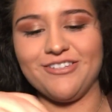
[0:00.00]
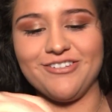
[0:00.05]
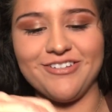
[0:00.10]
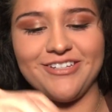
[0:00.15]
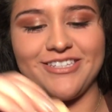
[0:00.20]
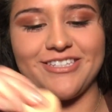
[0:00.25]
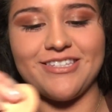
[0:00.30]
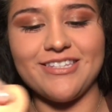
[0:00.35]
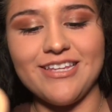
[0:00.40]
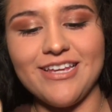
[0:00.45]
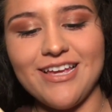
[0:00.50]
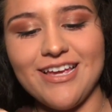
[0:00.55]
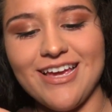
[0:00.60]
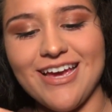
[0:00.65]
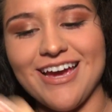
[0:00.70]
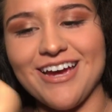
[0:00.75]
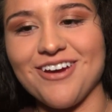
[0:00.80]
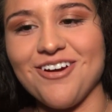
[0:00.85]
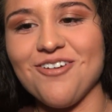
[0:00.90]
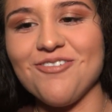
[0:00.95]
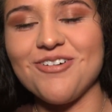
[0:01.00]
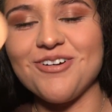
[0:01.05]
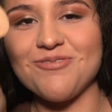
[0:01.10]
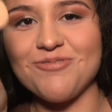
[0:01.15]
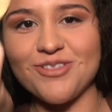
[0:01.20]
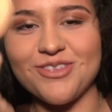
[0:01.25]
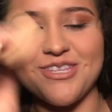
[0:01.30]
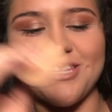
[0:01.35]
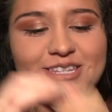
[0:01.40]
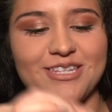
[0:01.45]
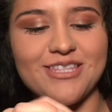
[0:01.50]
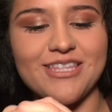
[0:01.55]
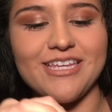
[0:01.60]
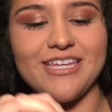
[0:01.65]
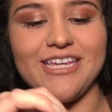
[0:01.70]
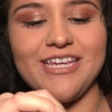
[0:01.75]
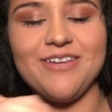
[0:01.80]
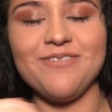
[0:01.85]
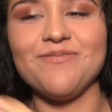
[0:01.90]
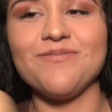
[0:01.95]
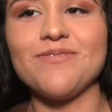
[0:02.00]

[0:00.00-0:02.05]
so I go in with this thingy,